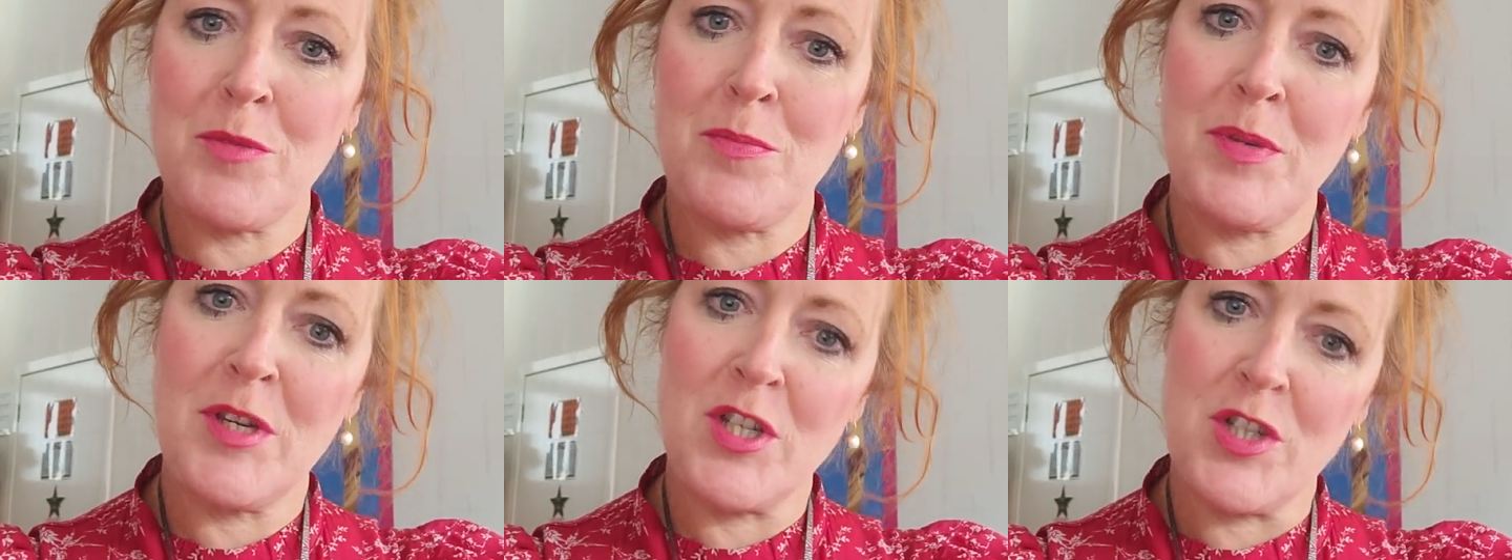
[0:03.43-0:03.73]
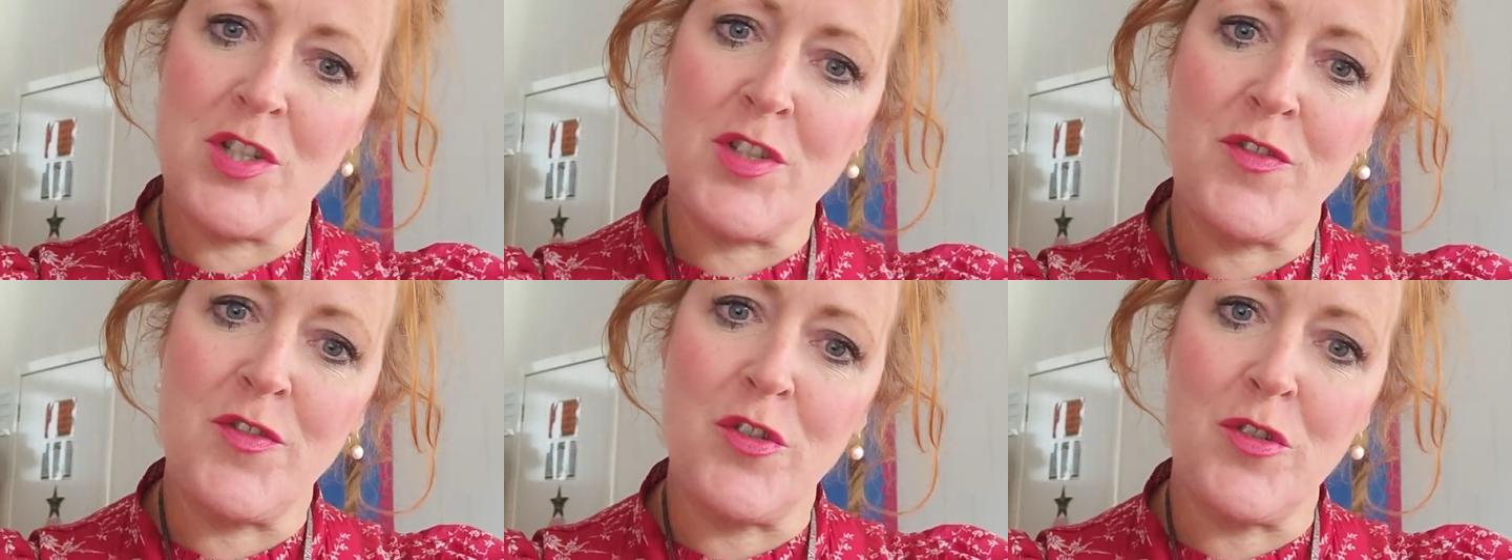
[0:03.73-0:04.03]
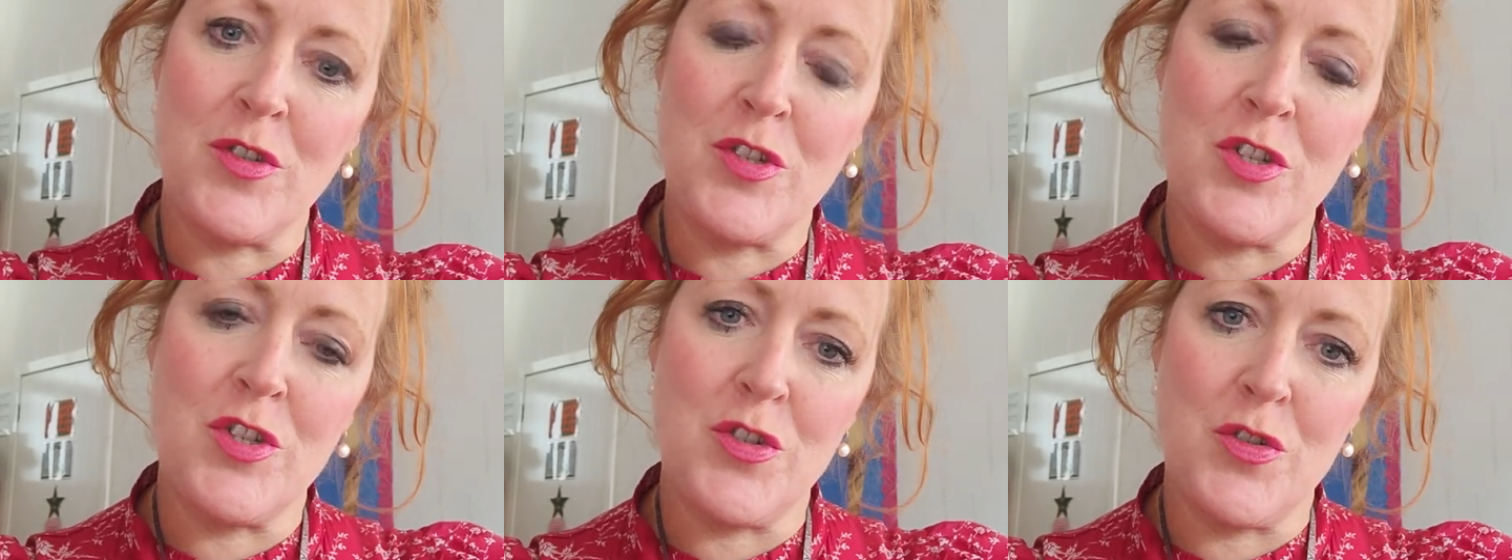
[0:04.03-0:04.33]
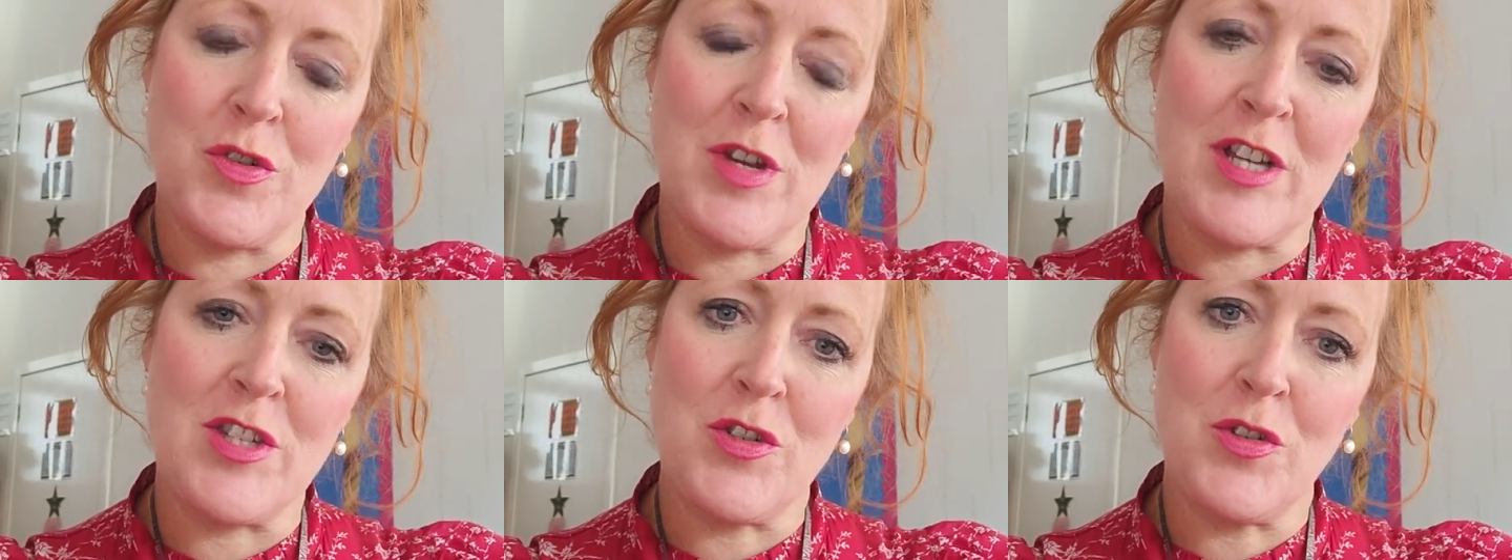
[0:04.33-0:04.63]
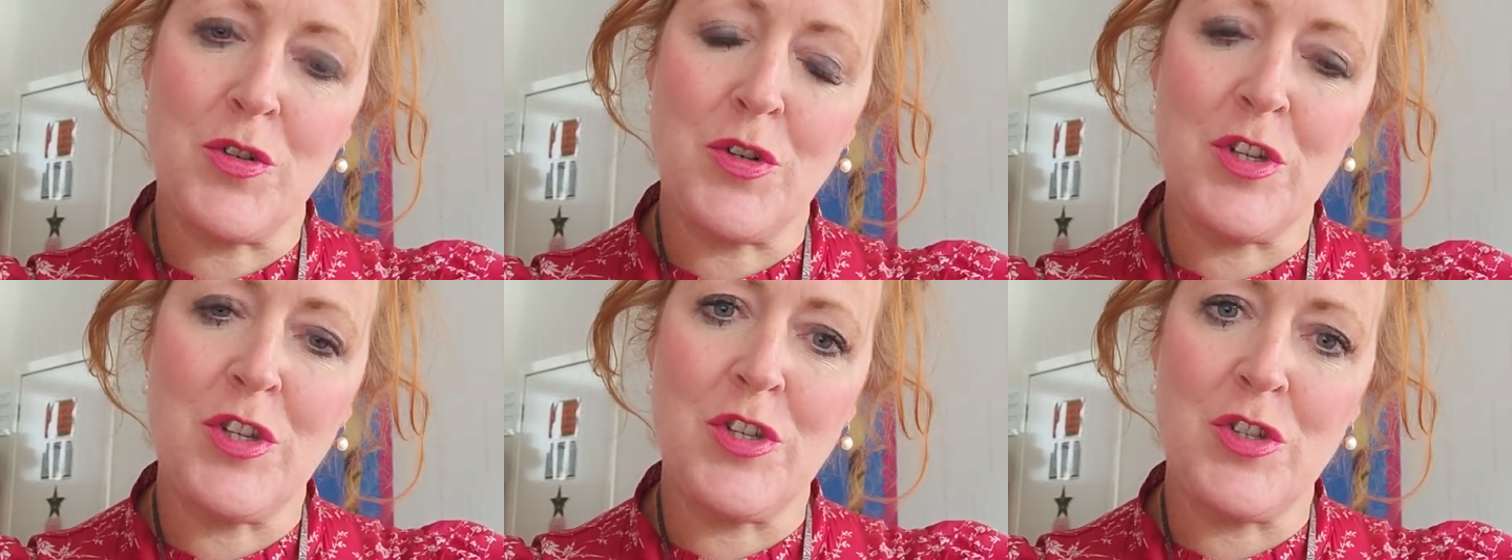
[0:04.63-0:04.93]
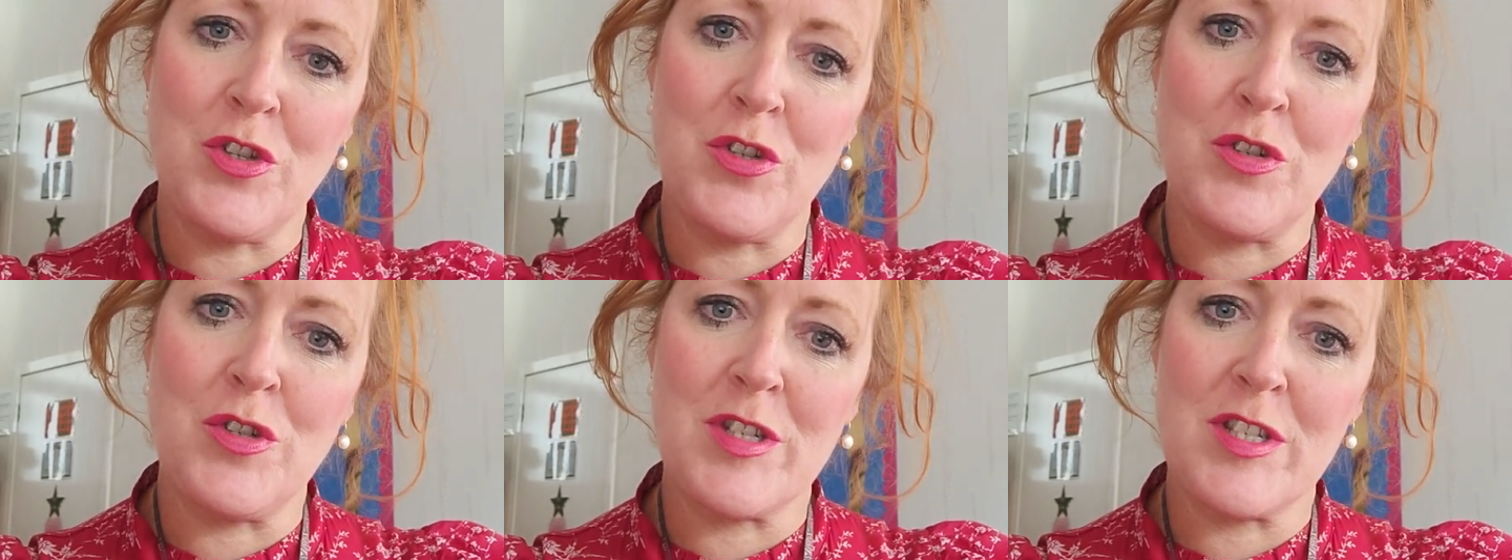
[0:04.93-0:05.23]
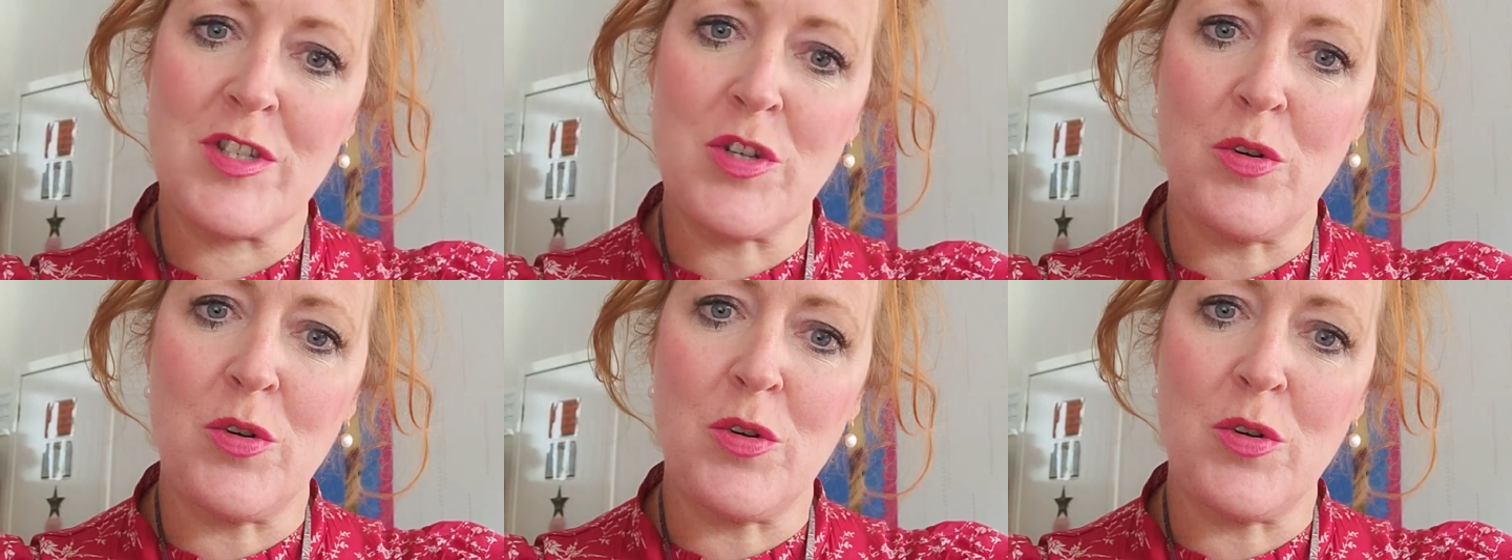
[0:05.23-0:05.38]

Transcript: be useful to do a talking news